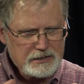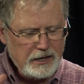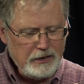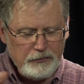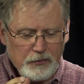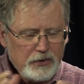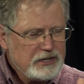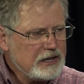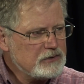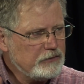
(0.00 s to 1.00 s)
And even if it
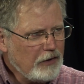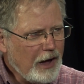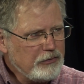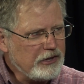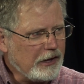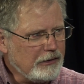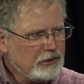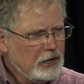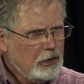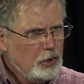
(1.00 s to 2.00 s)
takes 5 seconds,
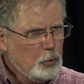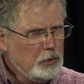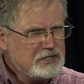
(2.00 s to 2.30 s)
which